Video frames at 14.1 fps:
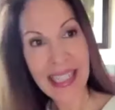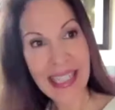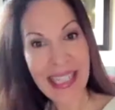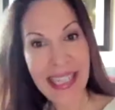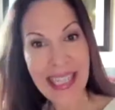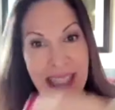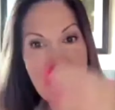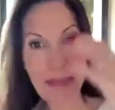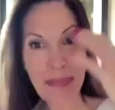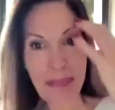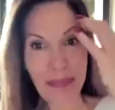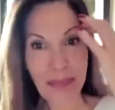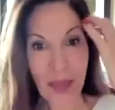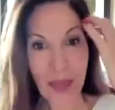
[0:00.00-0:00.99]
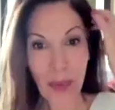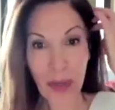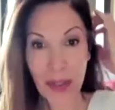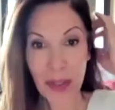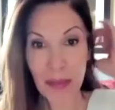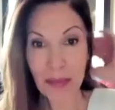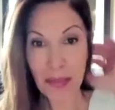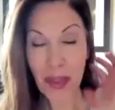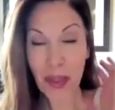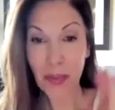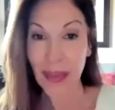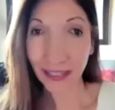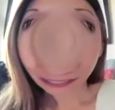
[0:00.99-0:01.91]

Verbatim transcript: Um, welcome to my